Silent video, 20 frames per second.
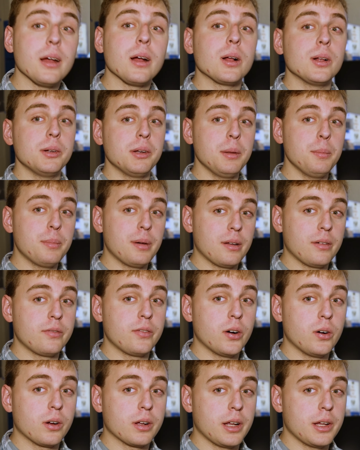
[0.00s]
including
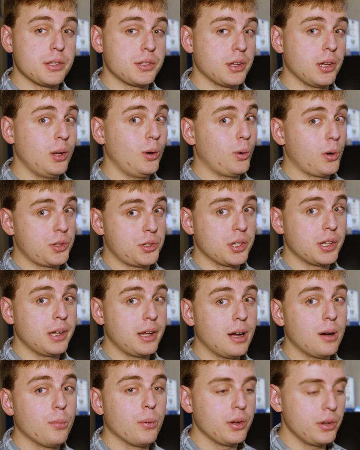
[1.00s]
Bitfocus, in order to
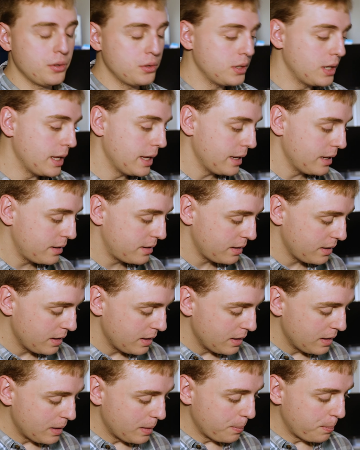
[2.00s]
get where you need,
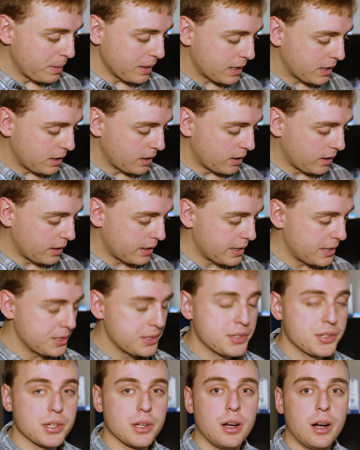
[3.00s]

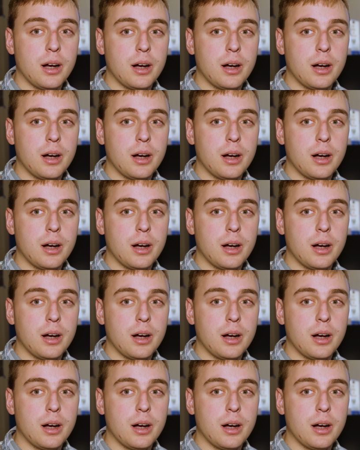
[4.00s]
because